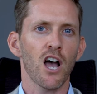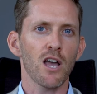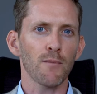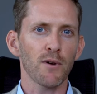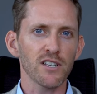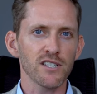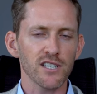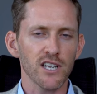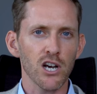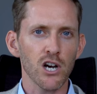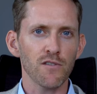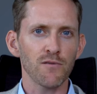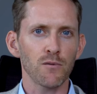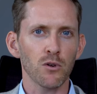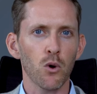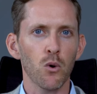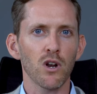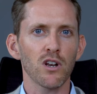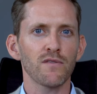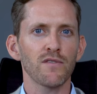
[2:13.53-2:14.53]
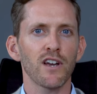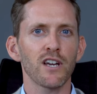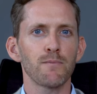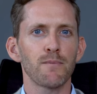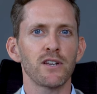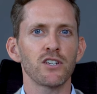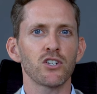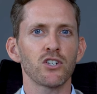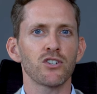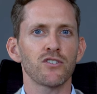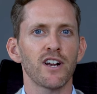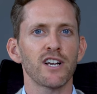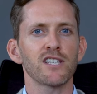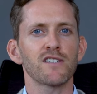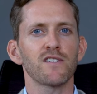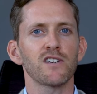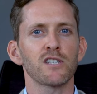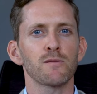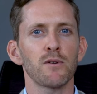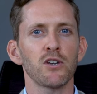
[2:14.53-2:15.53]
I myself am a qualified pension
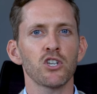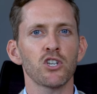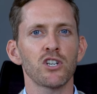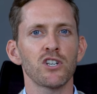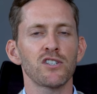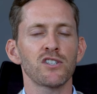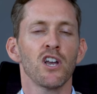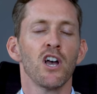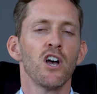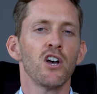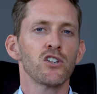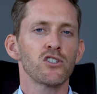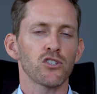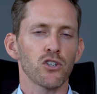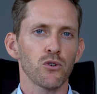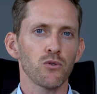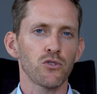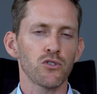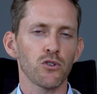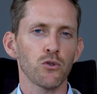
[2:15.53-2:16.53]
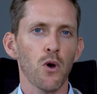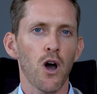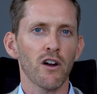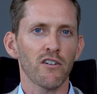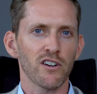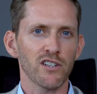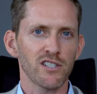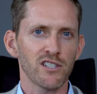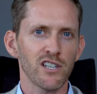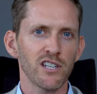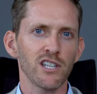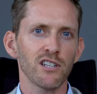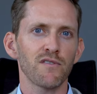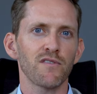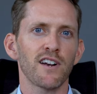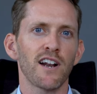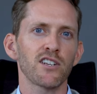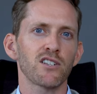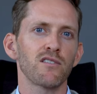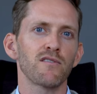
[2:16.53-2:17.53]
transfer specialist, so too are our
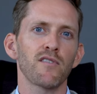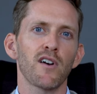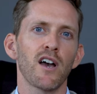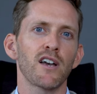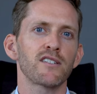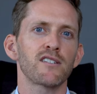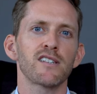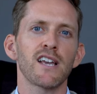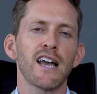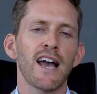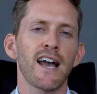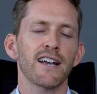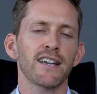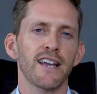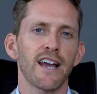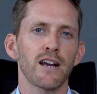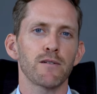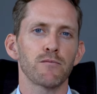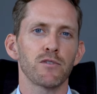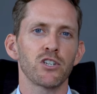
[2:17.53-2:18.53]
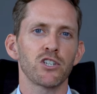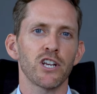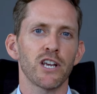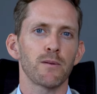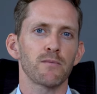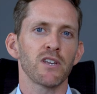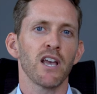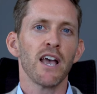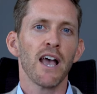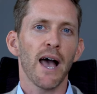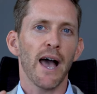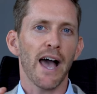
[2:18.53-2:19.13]
senior financial advisors at Cameron James.